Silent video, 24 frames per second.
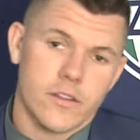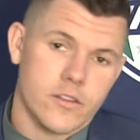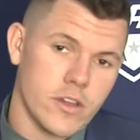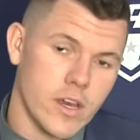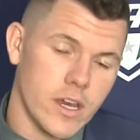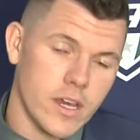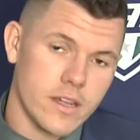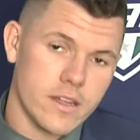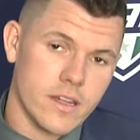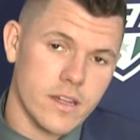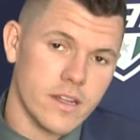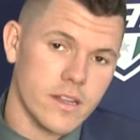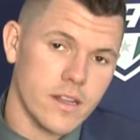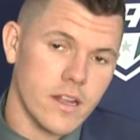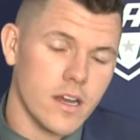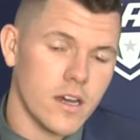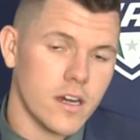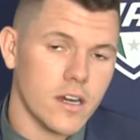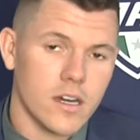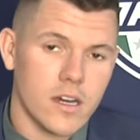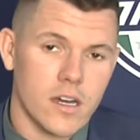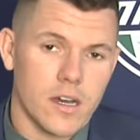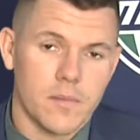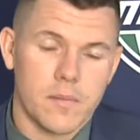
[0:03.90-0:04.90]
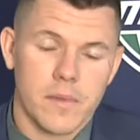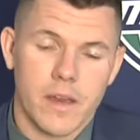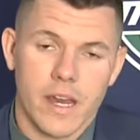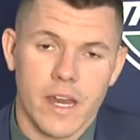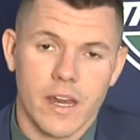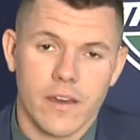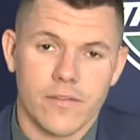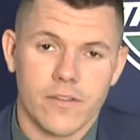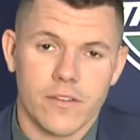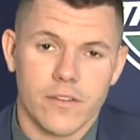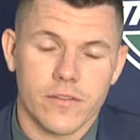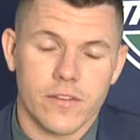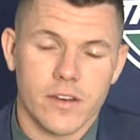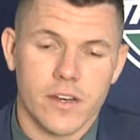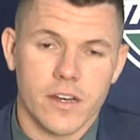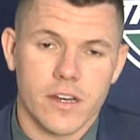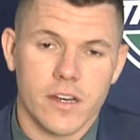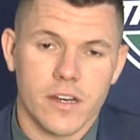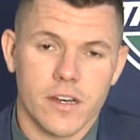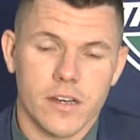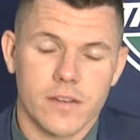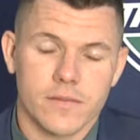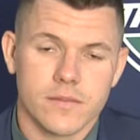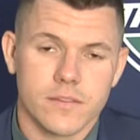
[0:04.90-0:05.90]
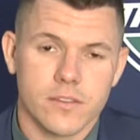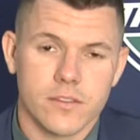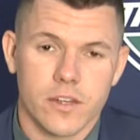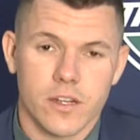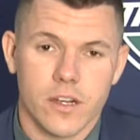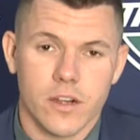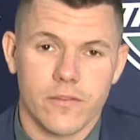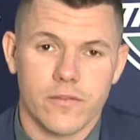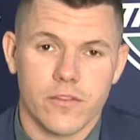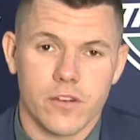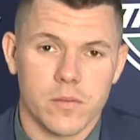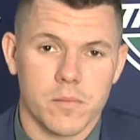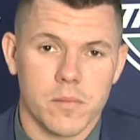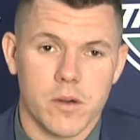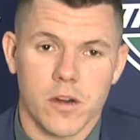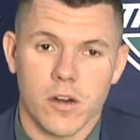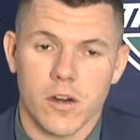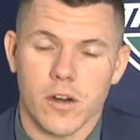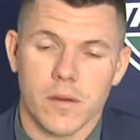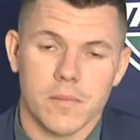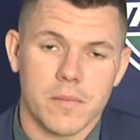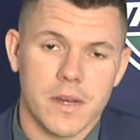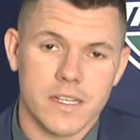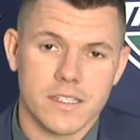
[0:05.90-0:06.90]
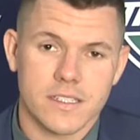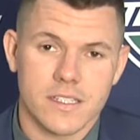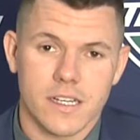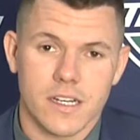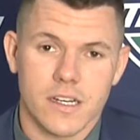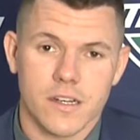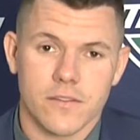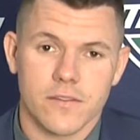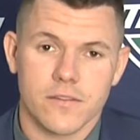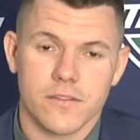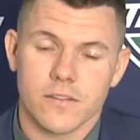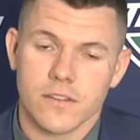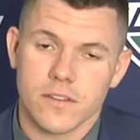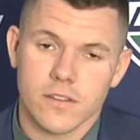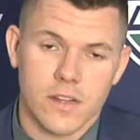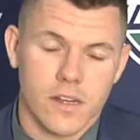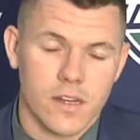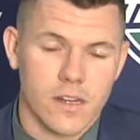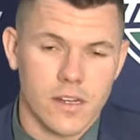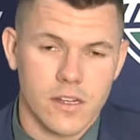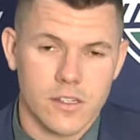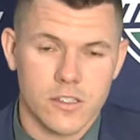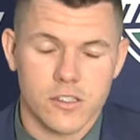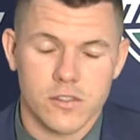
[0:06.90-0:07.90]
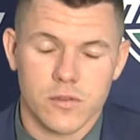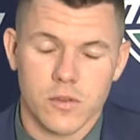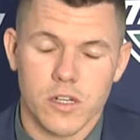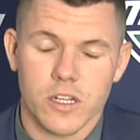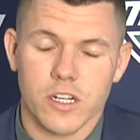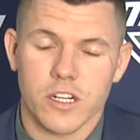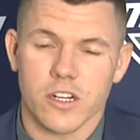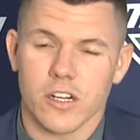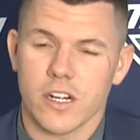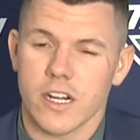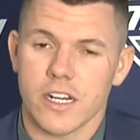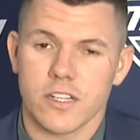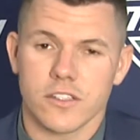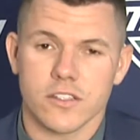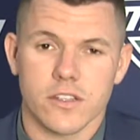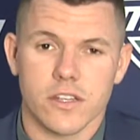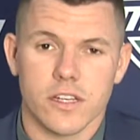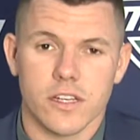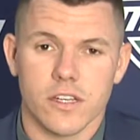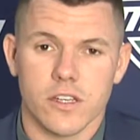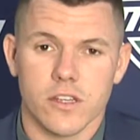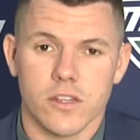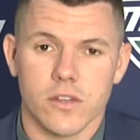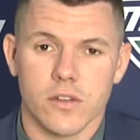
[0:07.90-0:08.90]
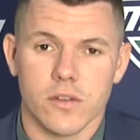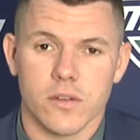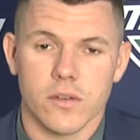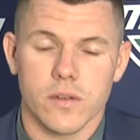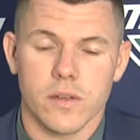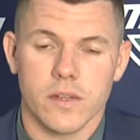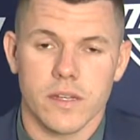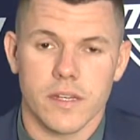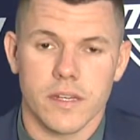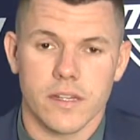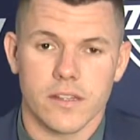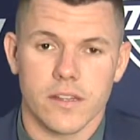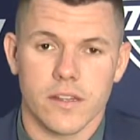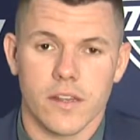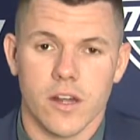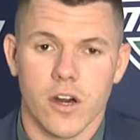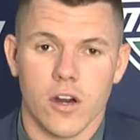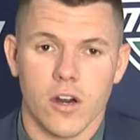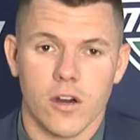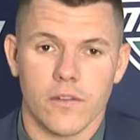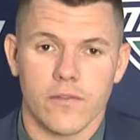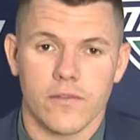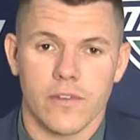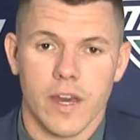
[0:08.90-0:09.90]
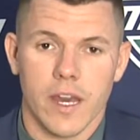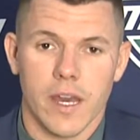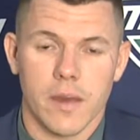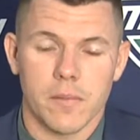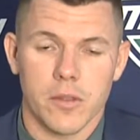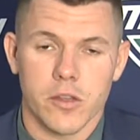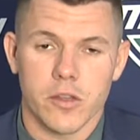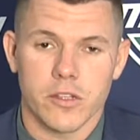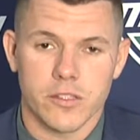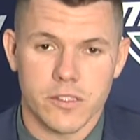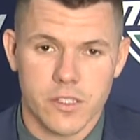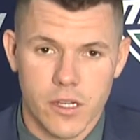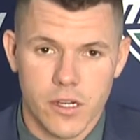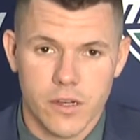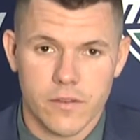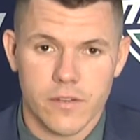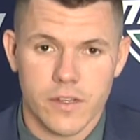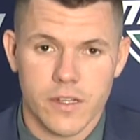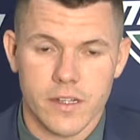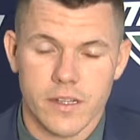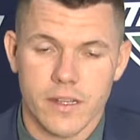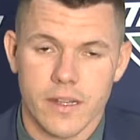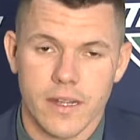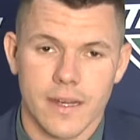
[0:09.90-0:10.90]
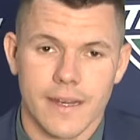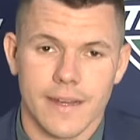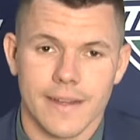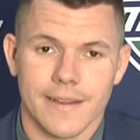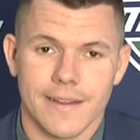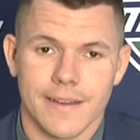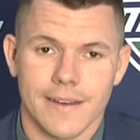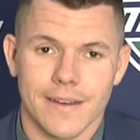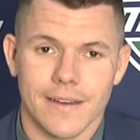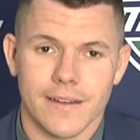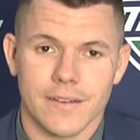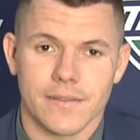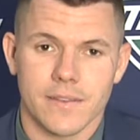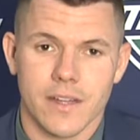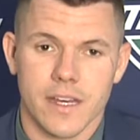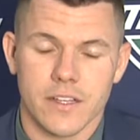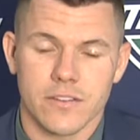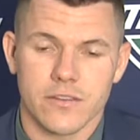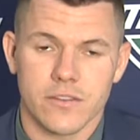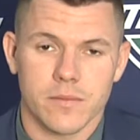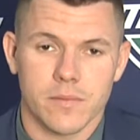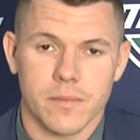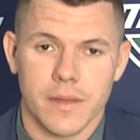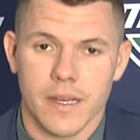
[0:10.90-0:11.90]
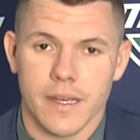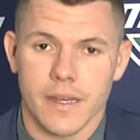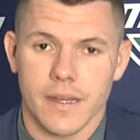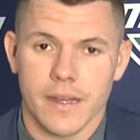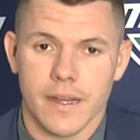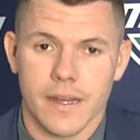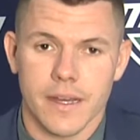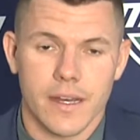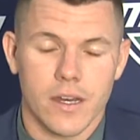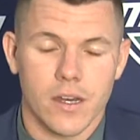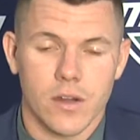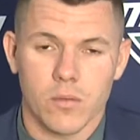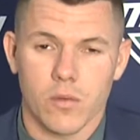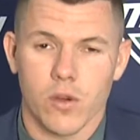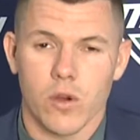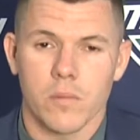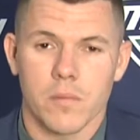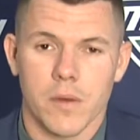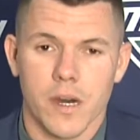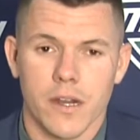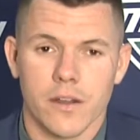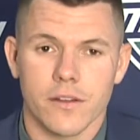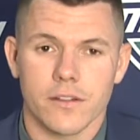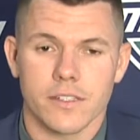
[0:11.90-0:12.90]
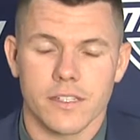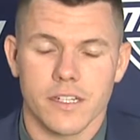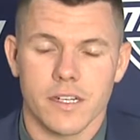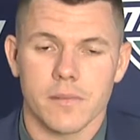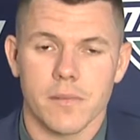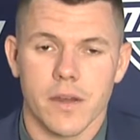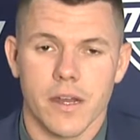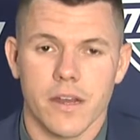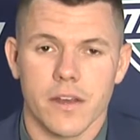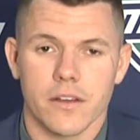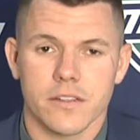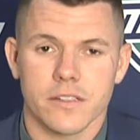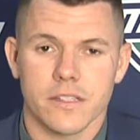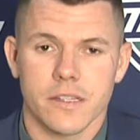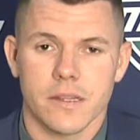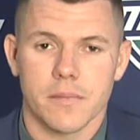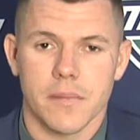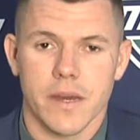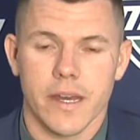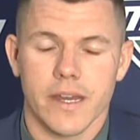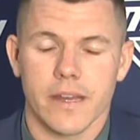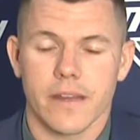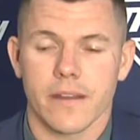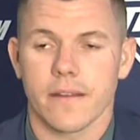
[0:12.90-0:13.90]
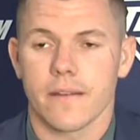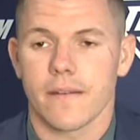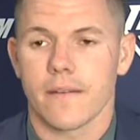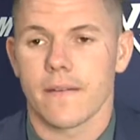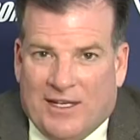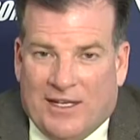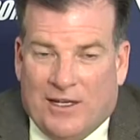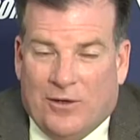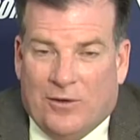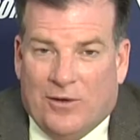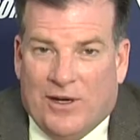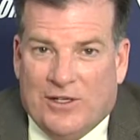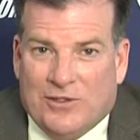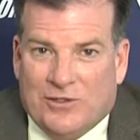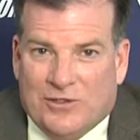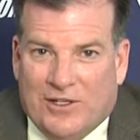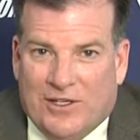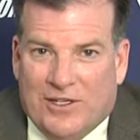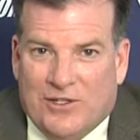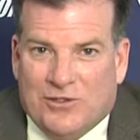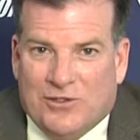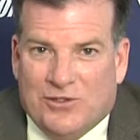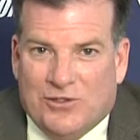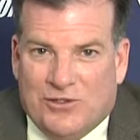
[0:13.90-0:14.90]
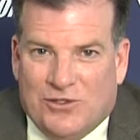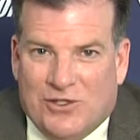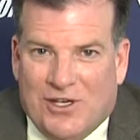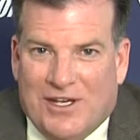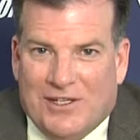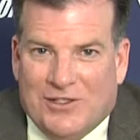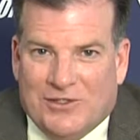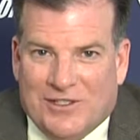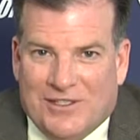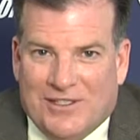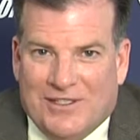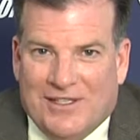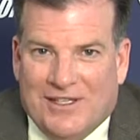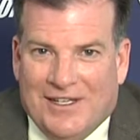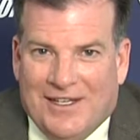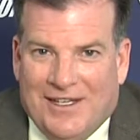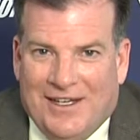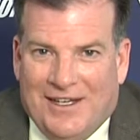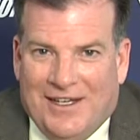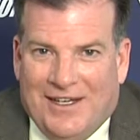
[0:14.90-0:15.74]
Jason, on behalf of Toledo football and myself, I just want to congratulate you into the Hall of Fame. You deserve it. And thanks for being a role model to everybody else in the MAC. Congratulations, Jason.